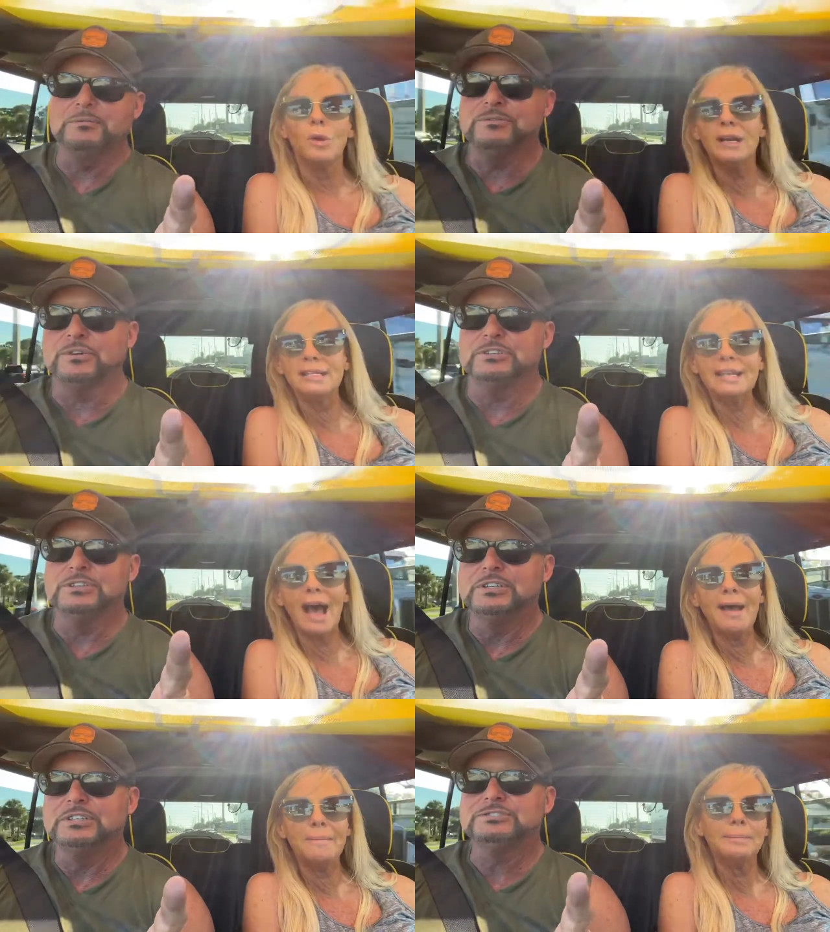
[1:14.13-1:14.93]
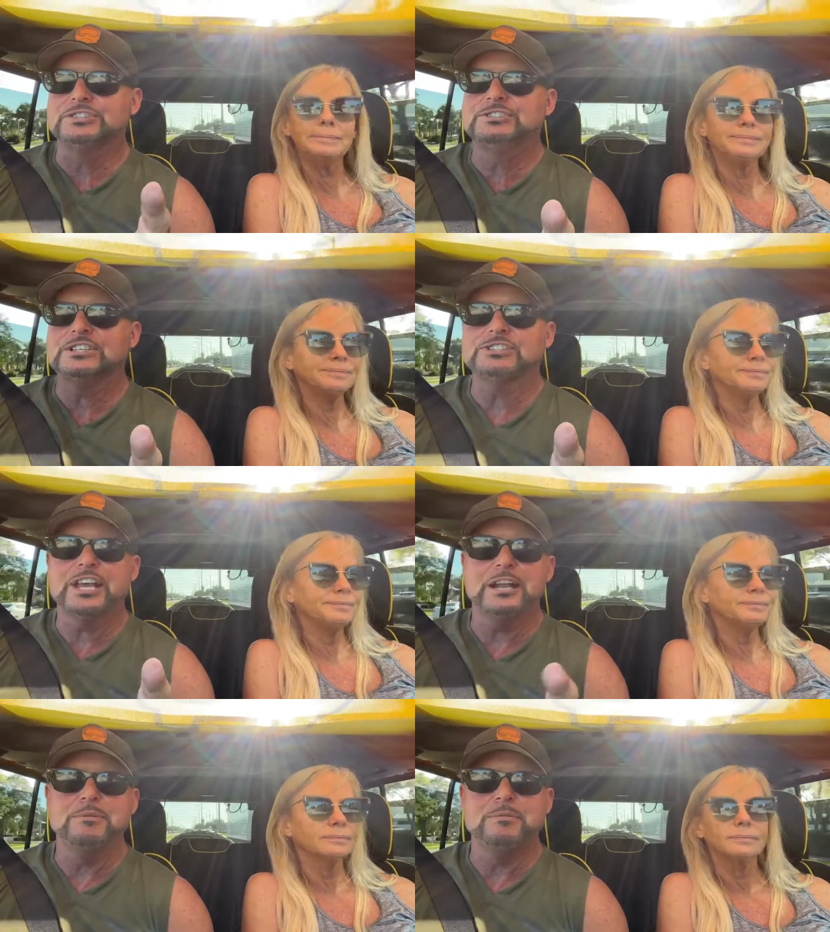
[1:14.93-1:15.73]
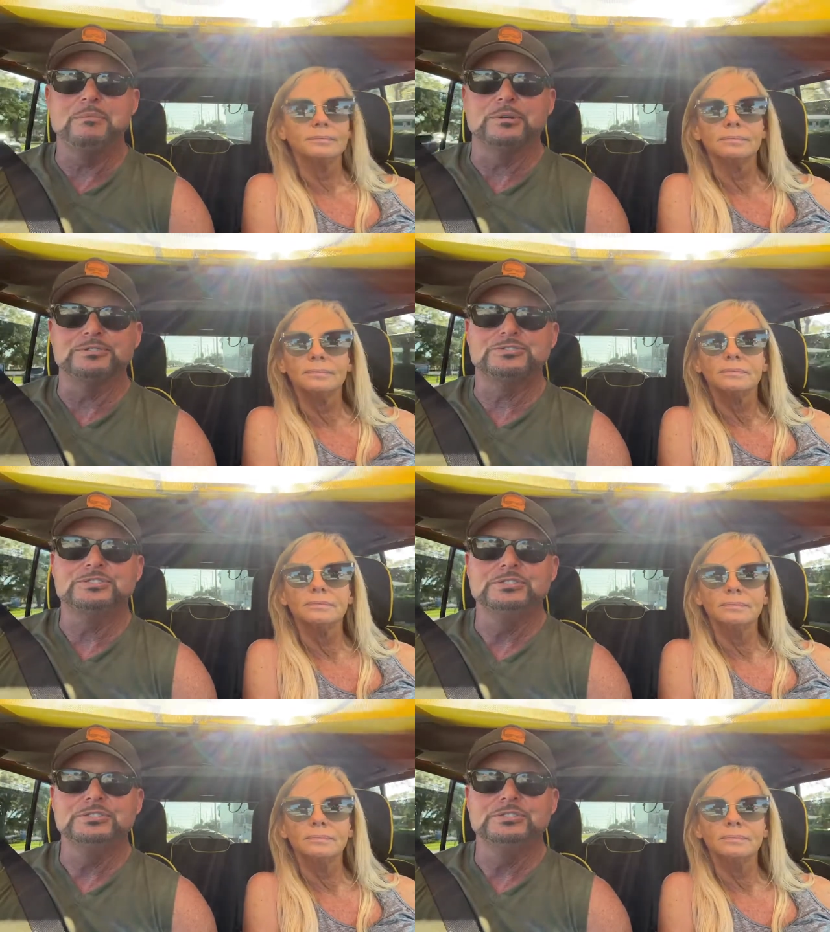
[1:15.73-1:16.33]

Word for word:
Speaker 1: Morning, Scott. Success Academy members.